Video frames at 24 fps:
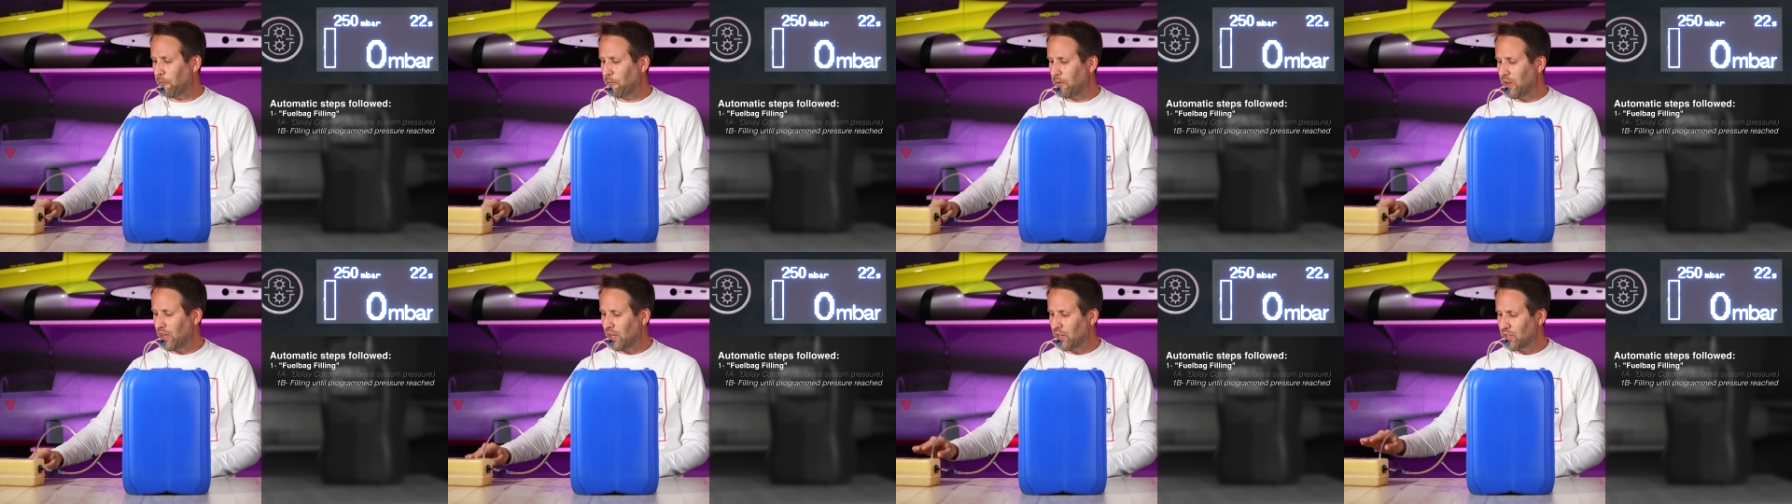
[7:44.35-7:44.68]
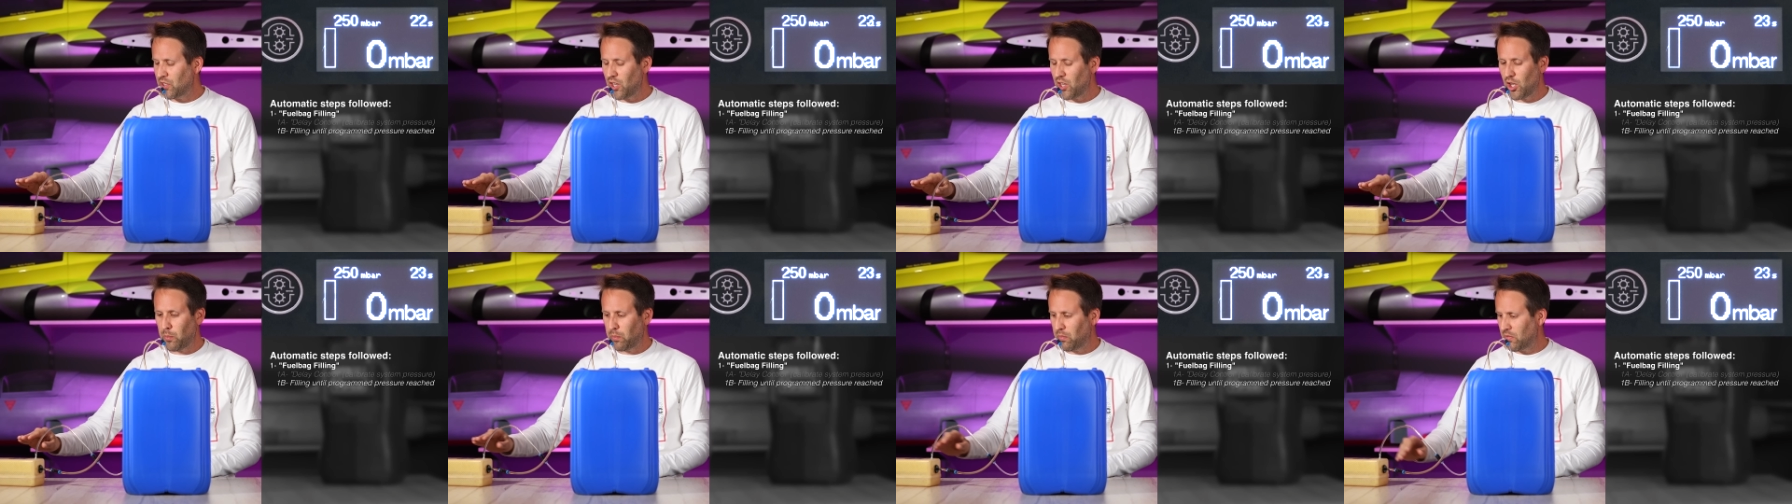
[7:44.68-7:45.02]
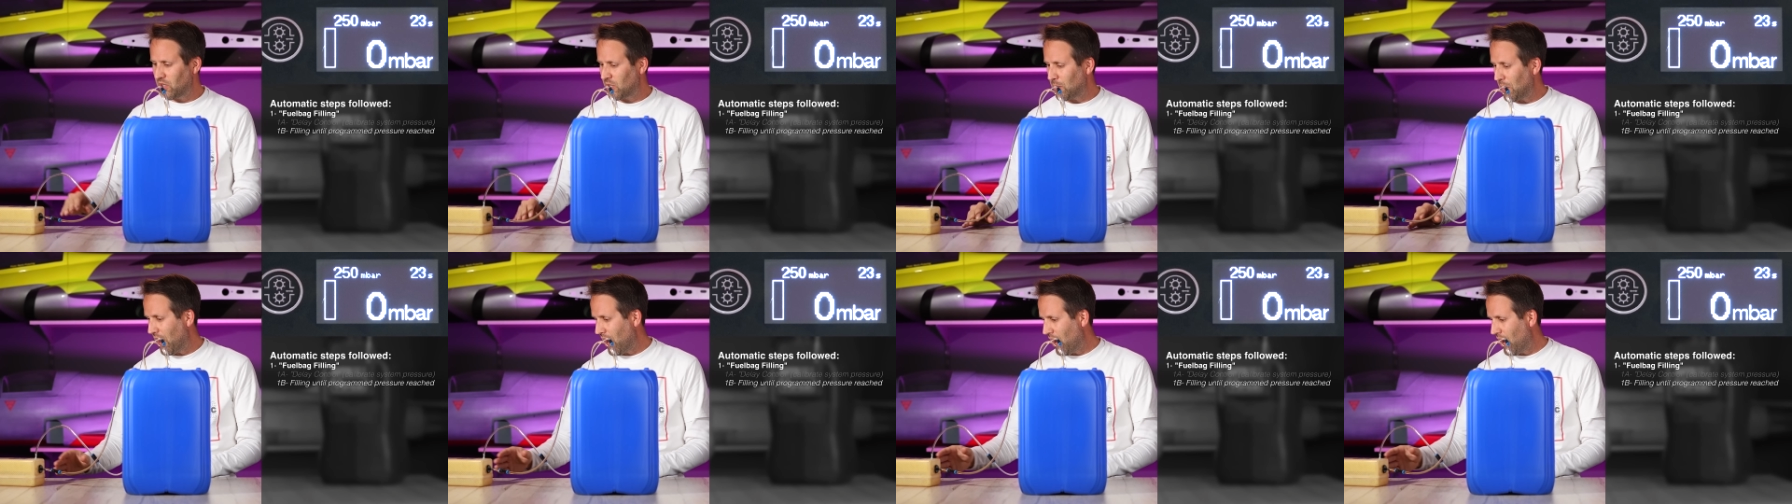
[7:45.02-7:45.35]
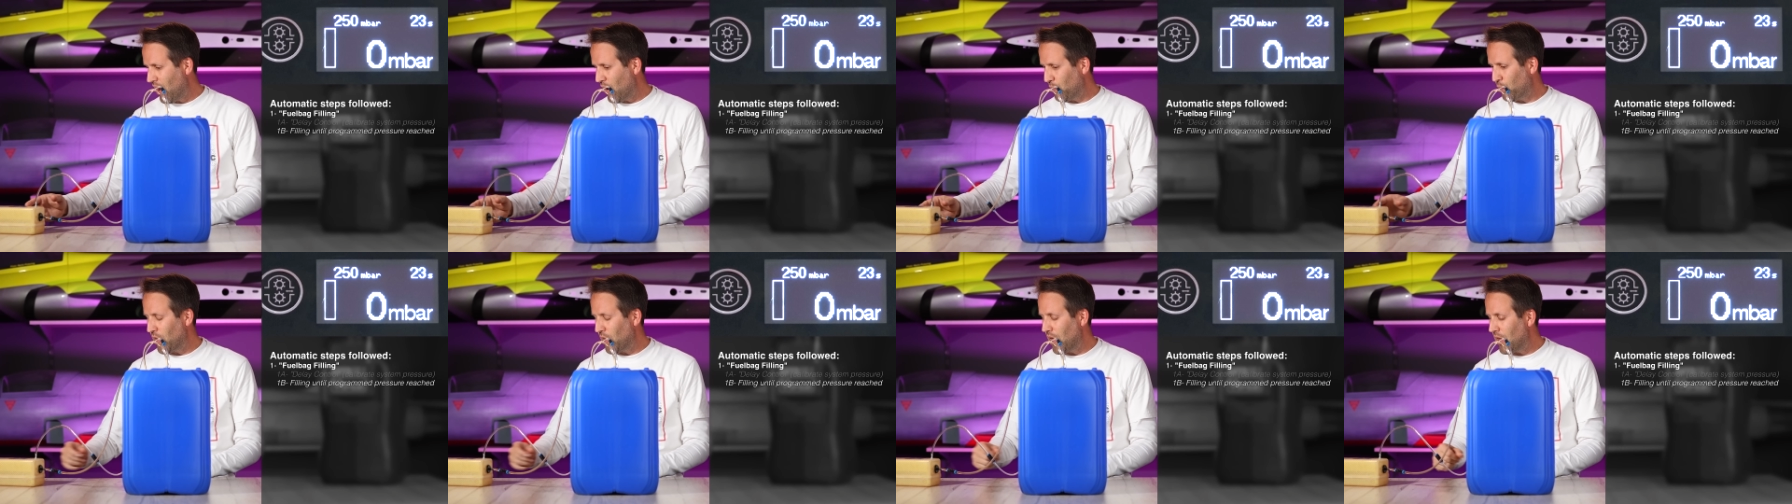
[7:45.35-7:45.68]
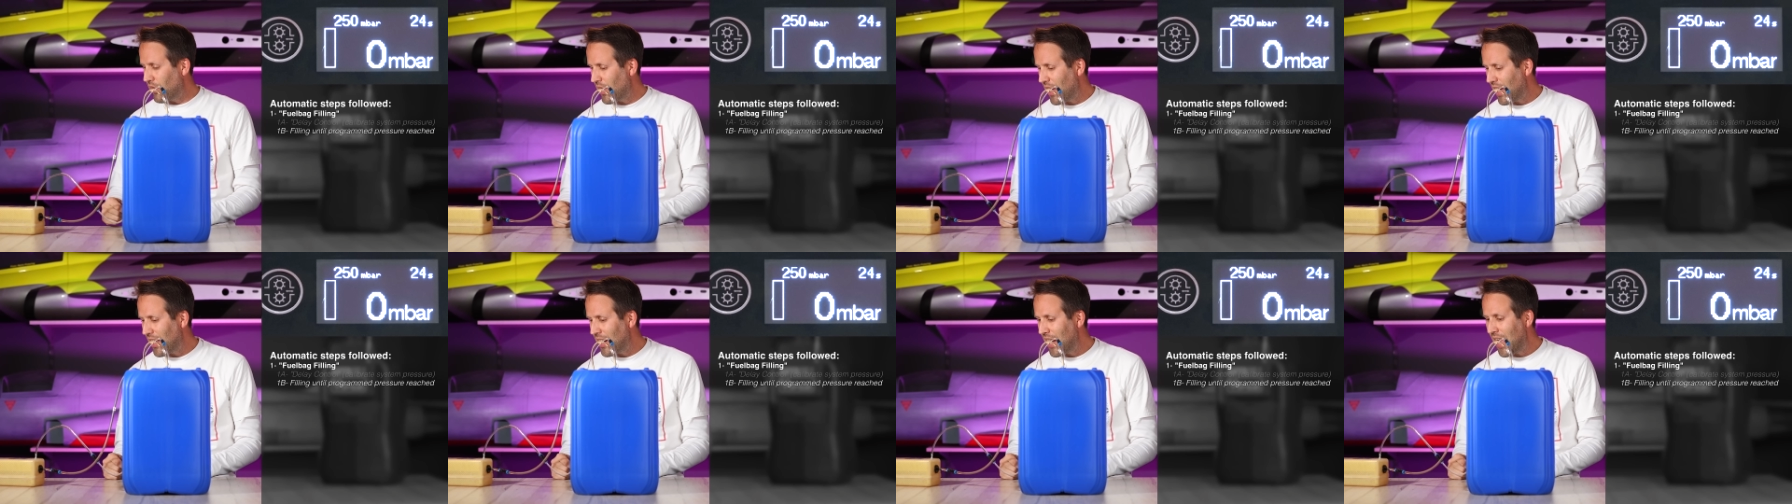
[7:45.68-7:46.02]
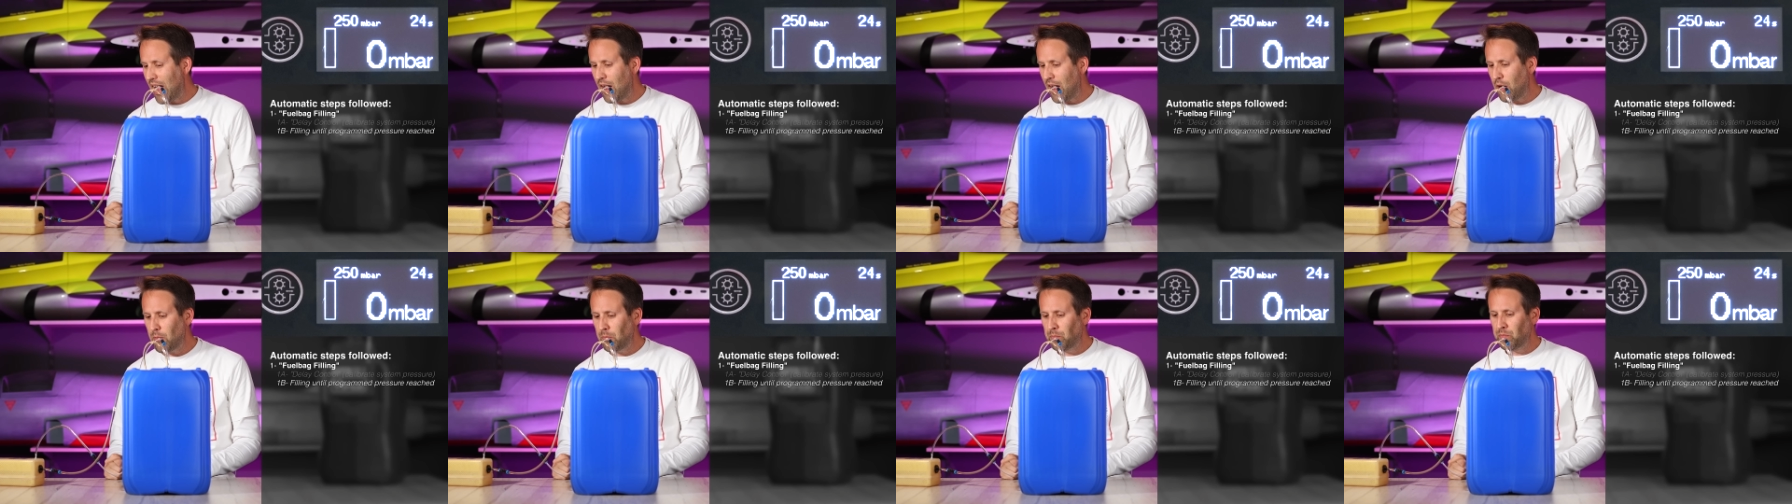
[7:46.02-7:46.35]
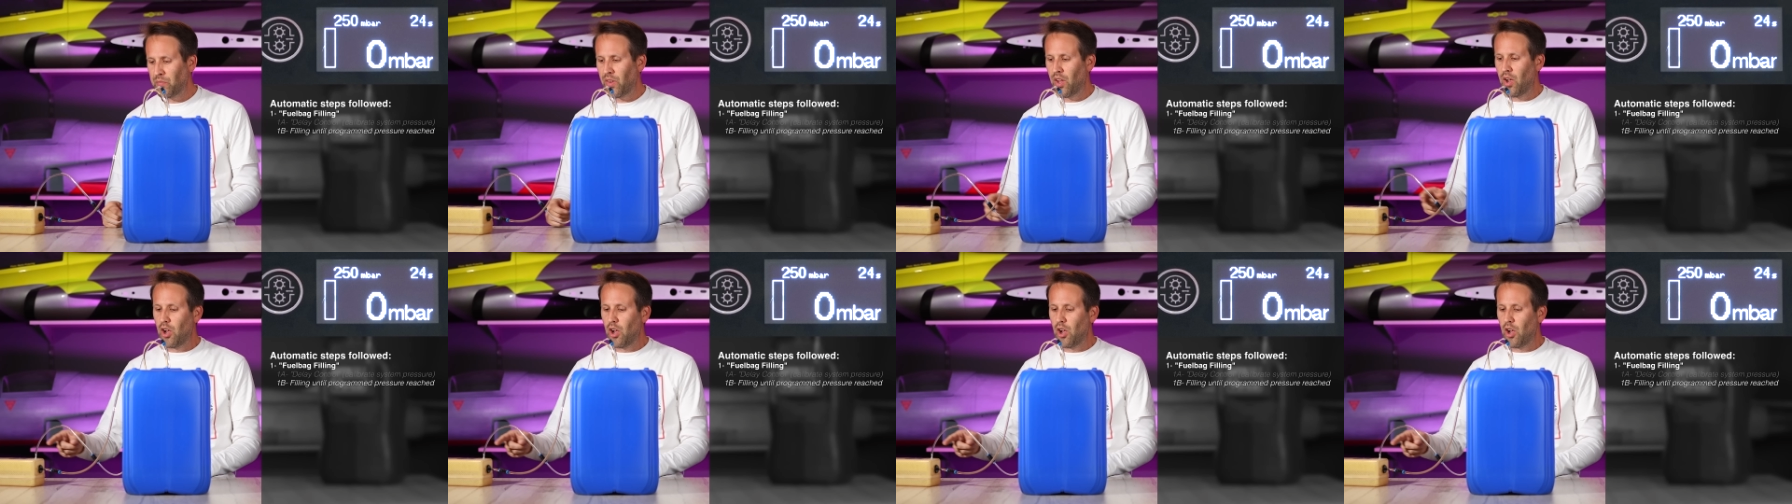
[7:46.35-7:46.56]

fills up, it's about halfway there now,